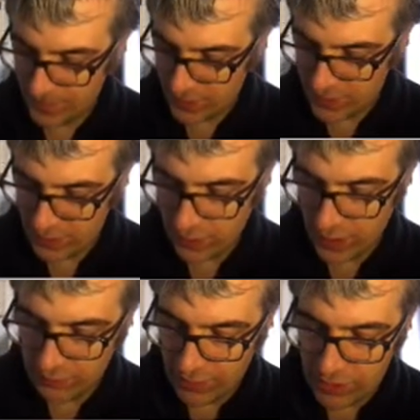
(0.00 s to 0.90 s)
So
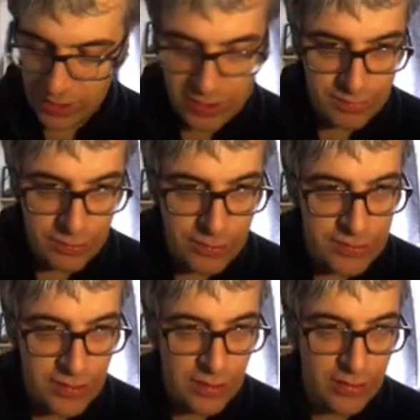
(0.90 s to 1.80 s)
I will just
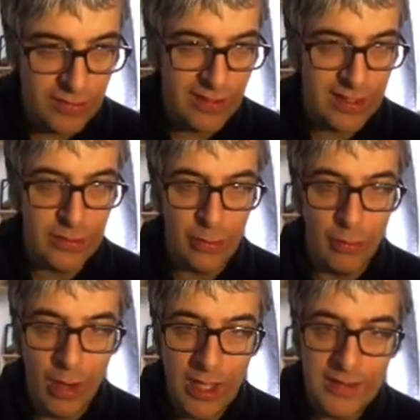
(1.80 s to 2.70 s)
put the value
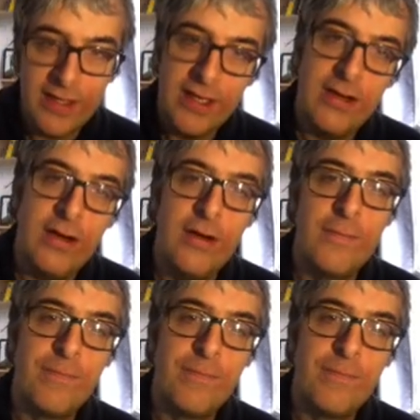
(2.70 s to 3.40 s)
1 here.